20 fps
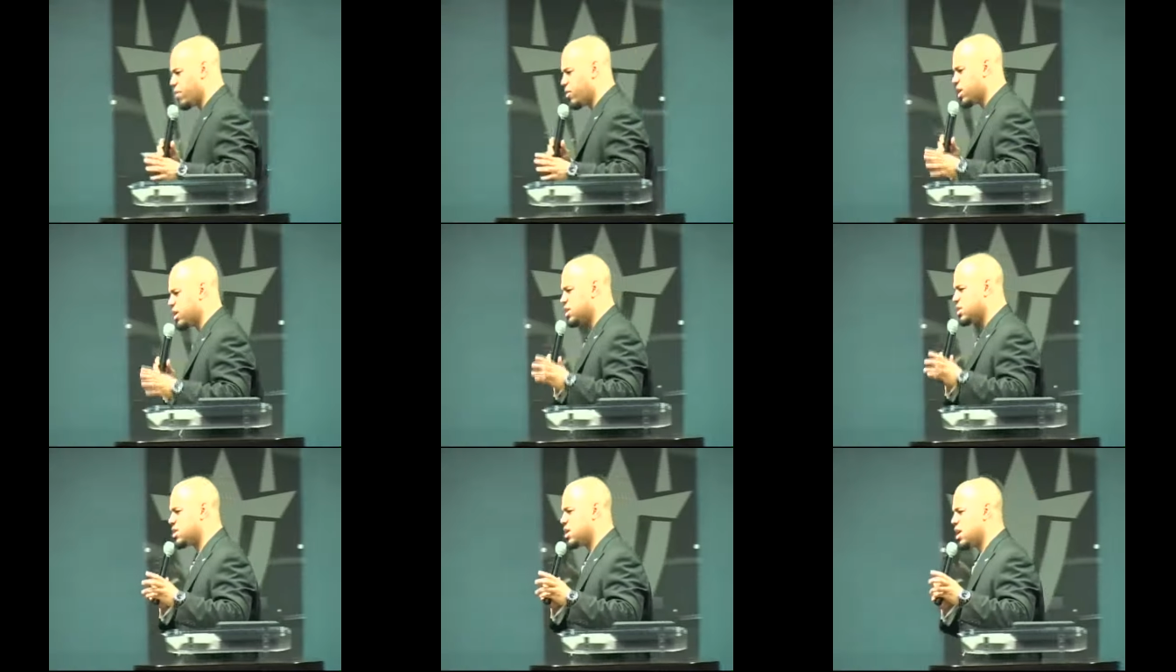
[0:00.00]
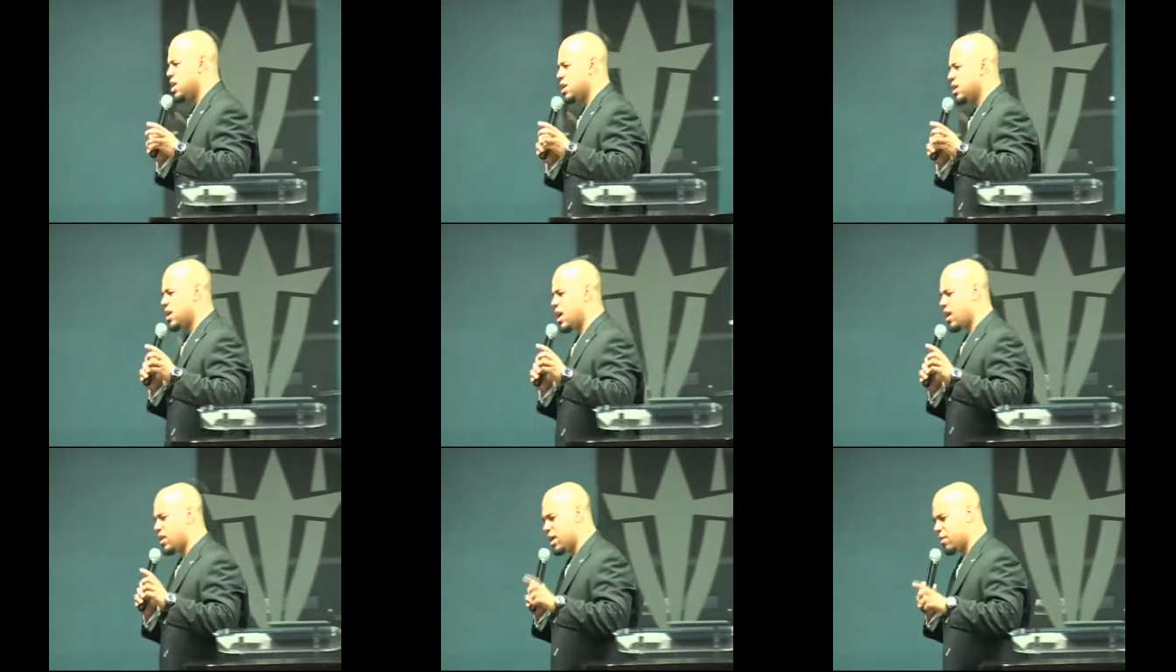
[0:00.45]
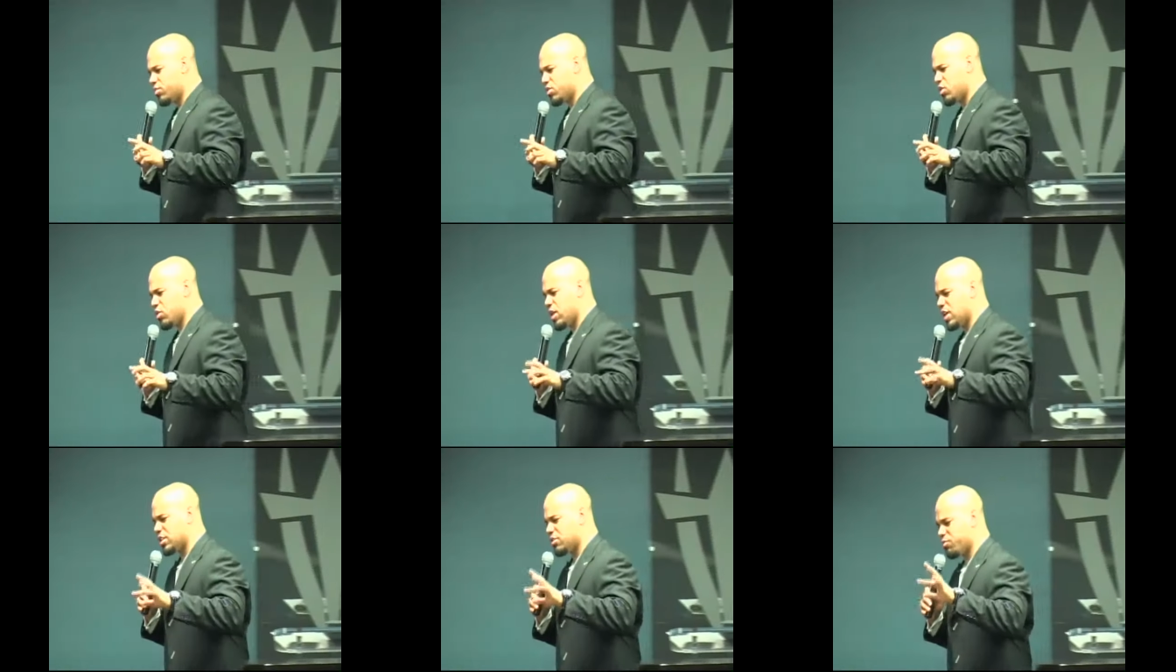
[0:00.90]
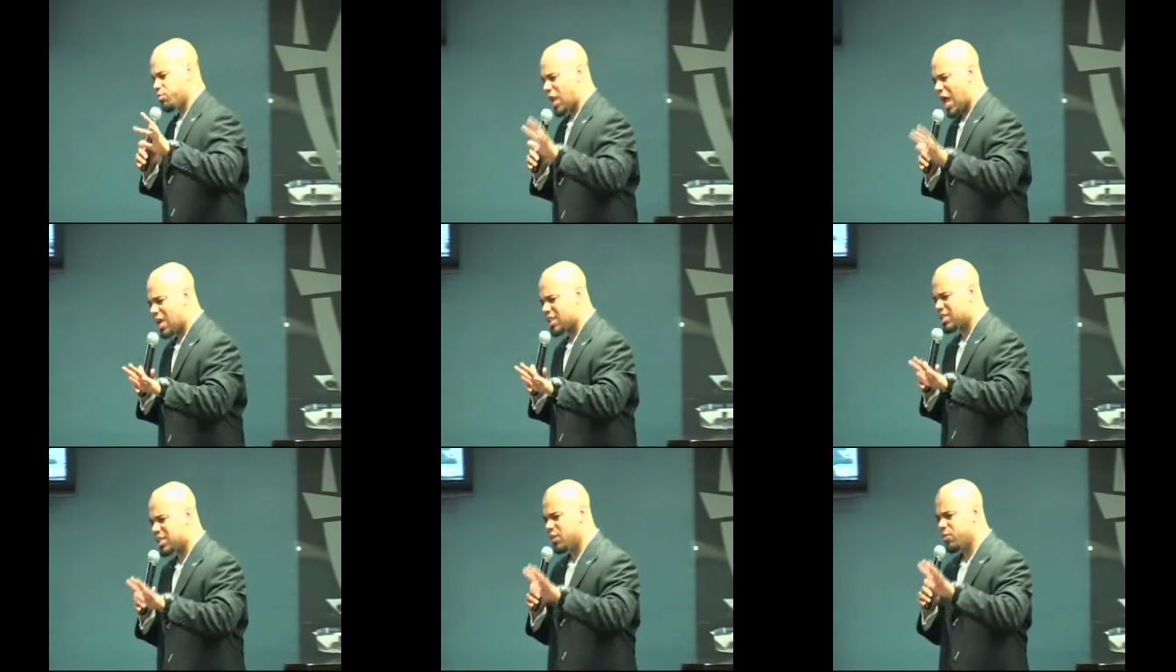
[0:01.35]
What is God up to? He's
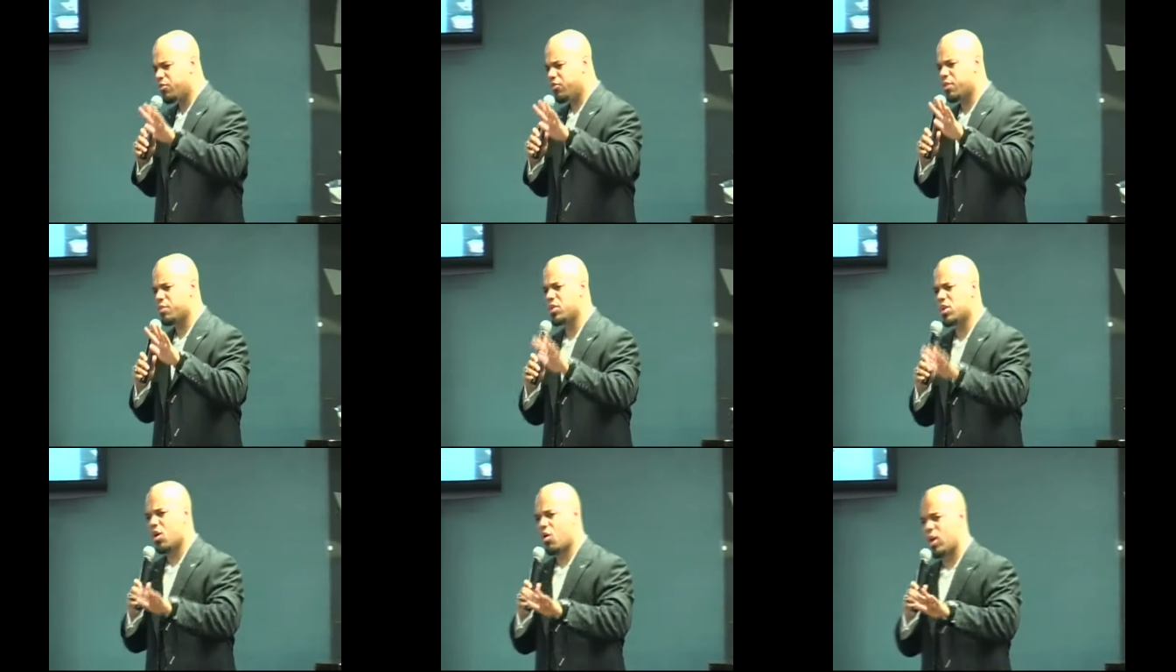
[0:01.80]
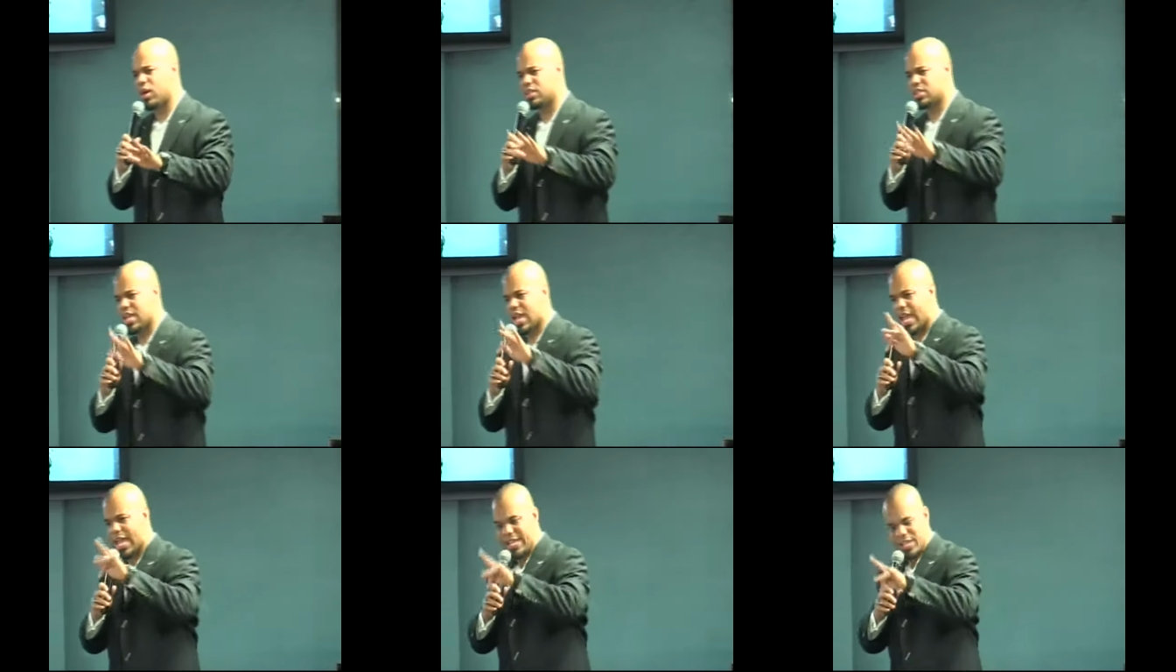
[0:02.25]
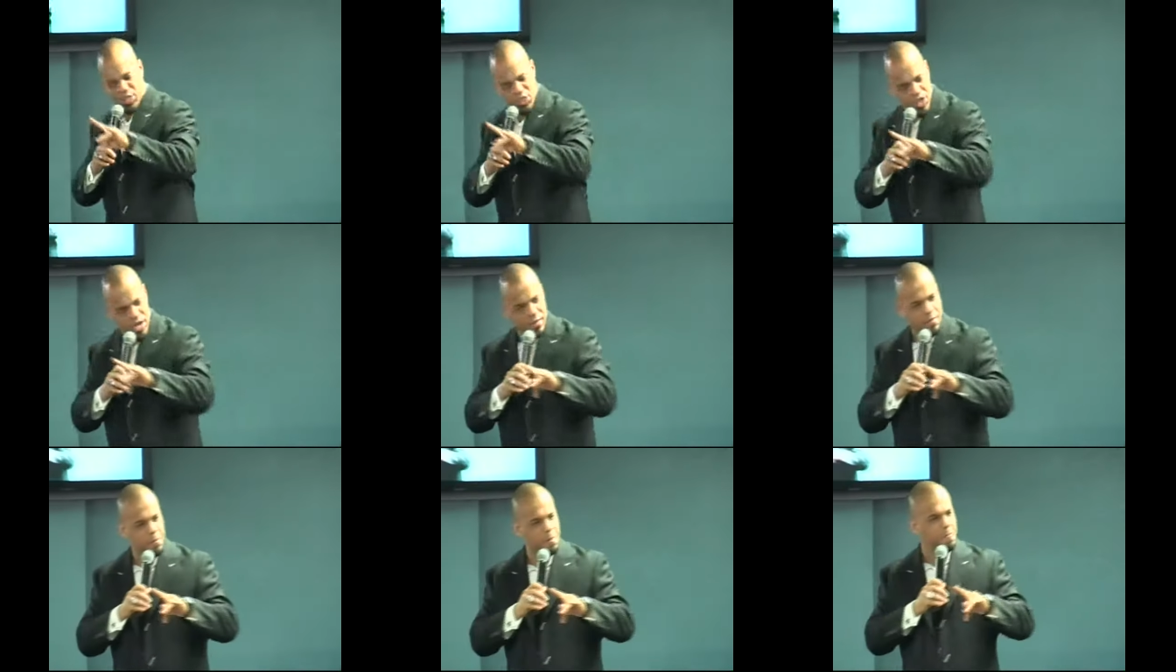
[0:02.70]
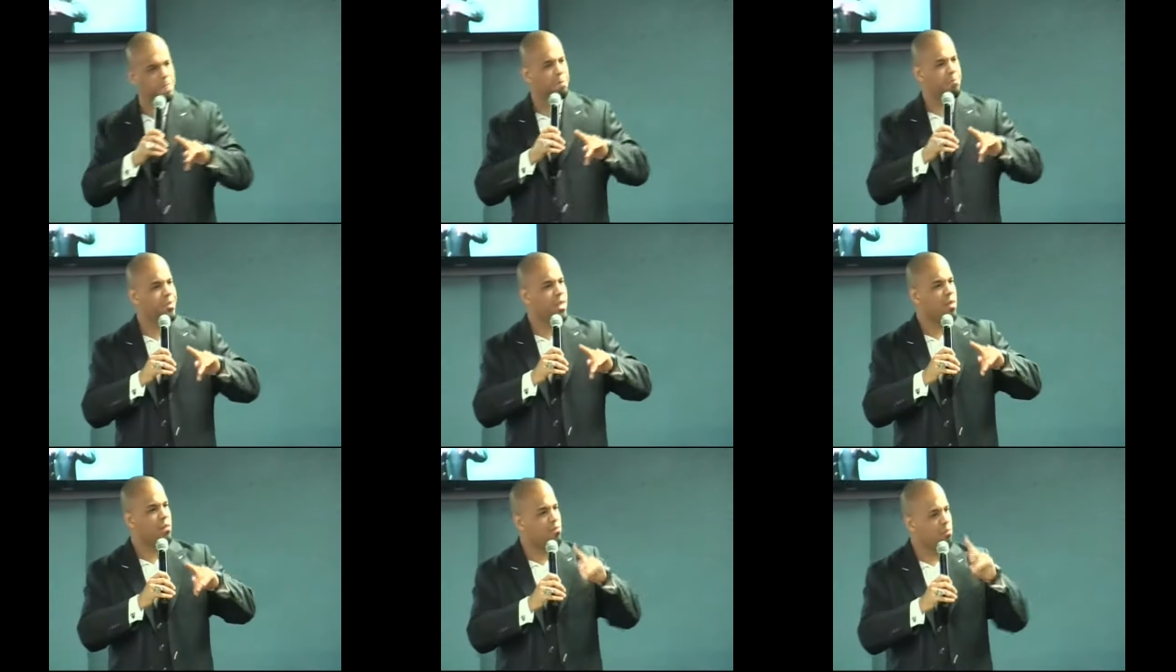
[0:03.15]
blocked him from going to Asia,
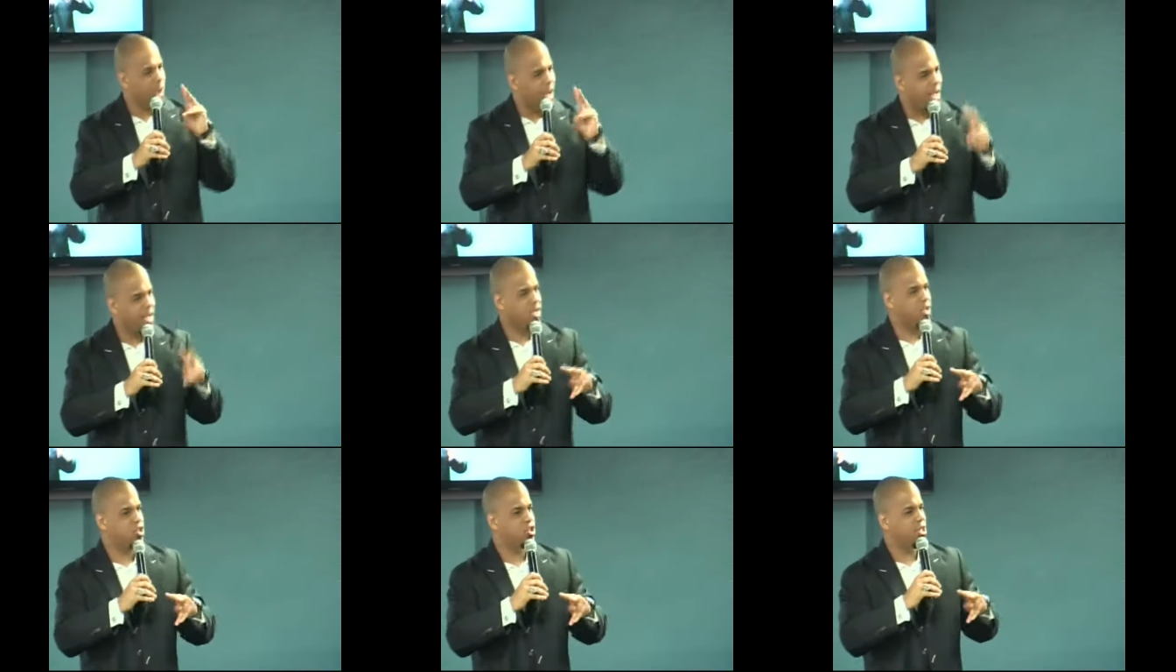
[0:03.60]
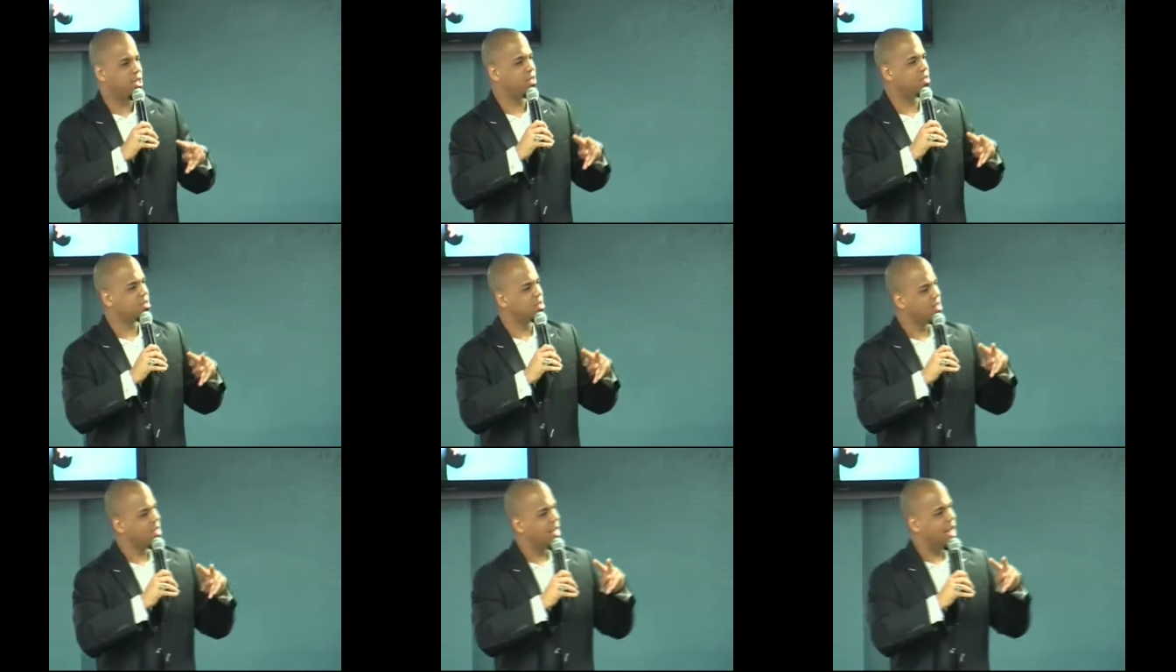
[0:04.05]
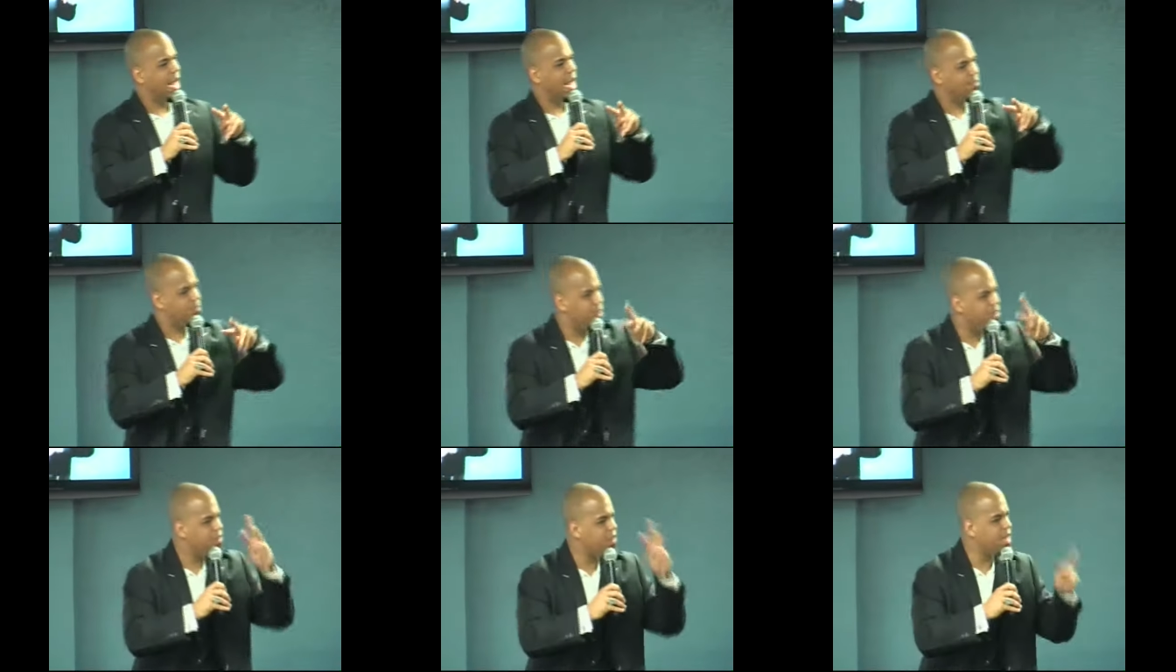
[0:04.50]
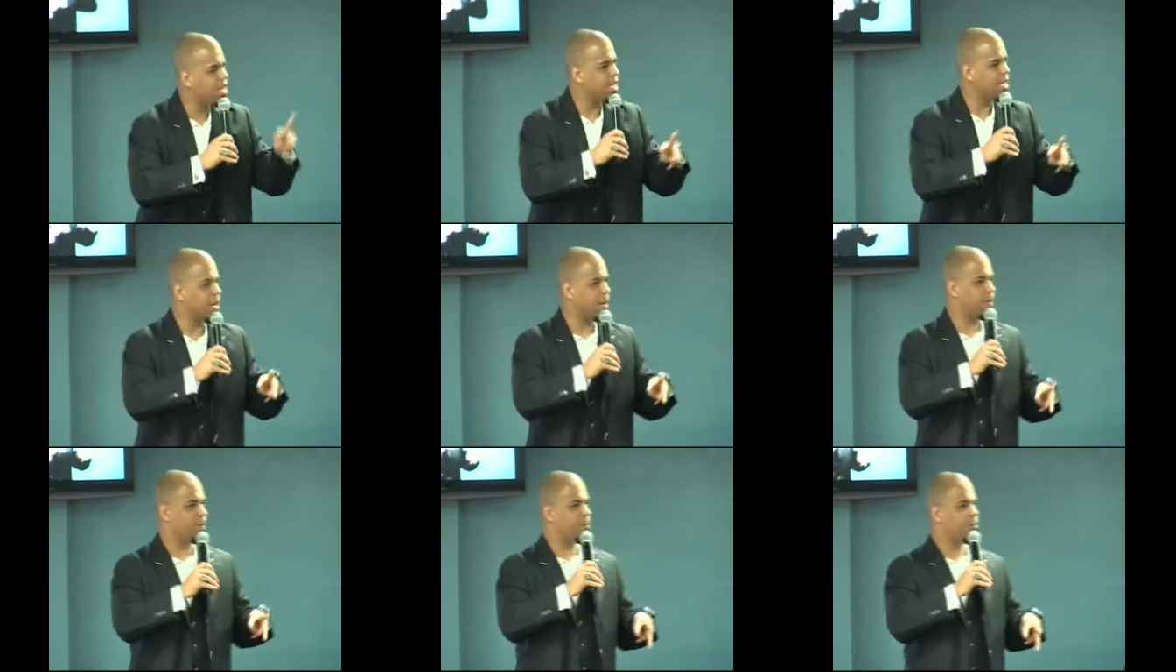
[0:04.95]
Mysia, and
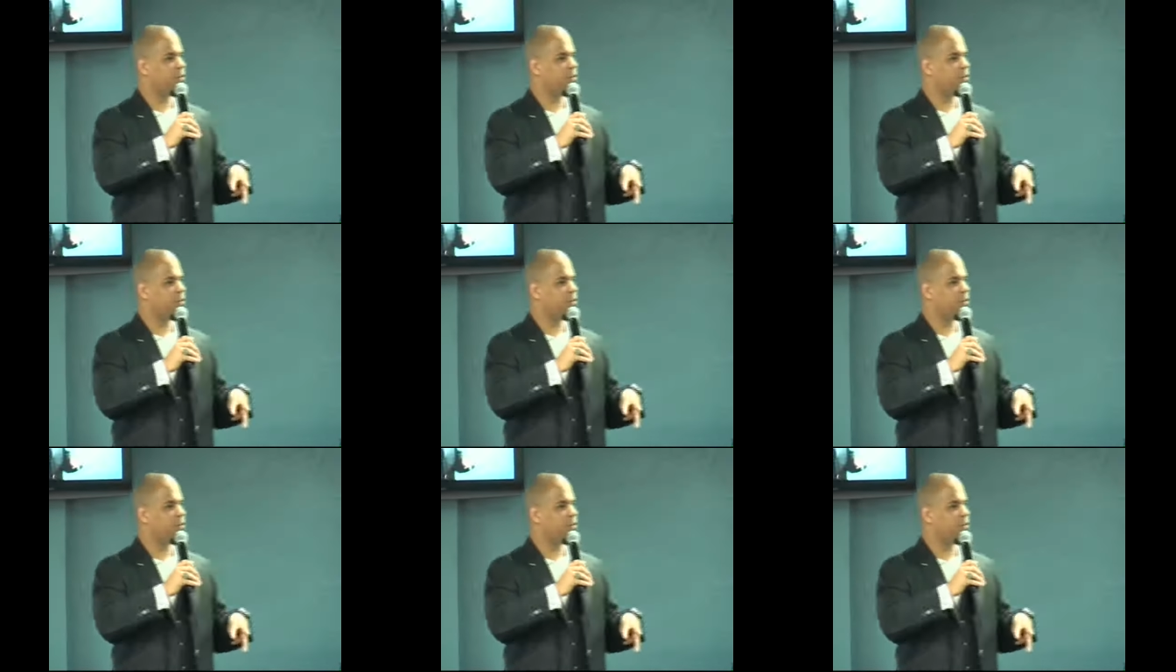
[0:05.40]
Bithynia.